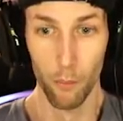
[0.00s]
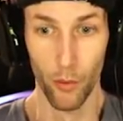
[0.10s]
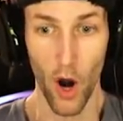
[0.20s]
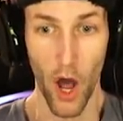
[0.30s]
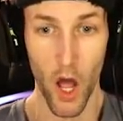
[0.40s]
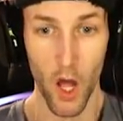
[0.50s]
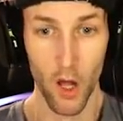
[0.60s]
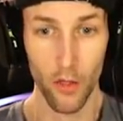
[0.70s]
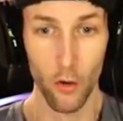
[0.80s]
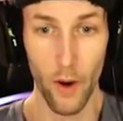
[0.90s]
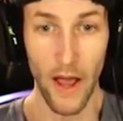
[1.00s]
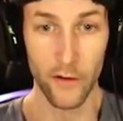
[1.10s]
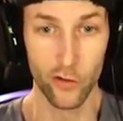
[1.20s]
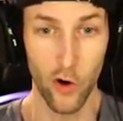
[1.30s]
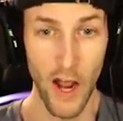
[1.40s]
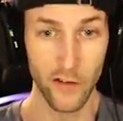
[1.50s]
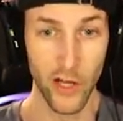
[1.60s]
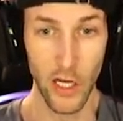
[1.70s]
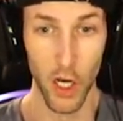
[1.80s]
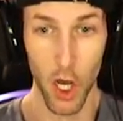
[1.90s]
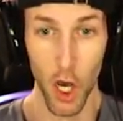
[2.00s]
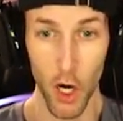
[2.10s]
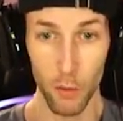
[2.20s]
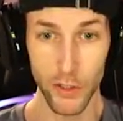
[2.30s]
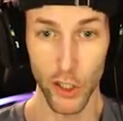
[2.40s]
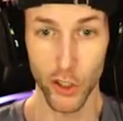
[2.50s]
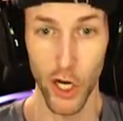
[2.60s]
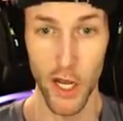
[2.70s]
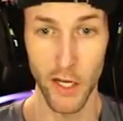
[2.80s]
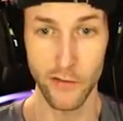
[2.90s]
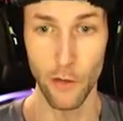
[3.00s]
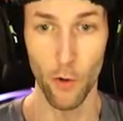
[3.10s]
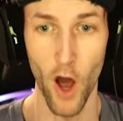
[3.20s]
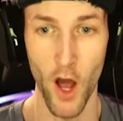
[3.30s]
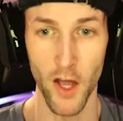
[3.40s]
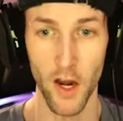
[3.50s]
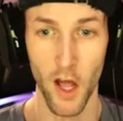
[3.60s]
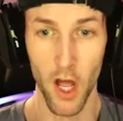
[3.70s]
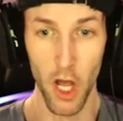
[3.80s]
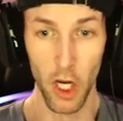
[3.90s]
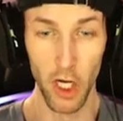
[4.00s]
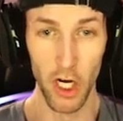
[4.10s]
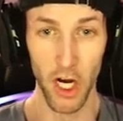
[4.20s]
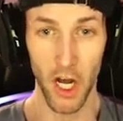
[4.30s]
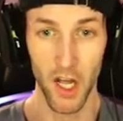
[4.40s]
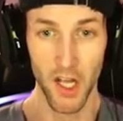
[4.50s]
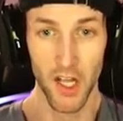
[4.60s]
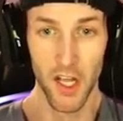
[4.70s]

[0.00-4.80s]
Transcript: Bruh. The rat is crazy. Hit him with the cheese and run. Ugh.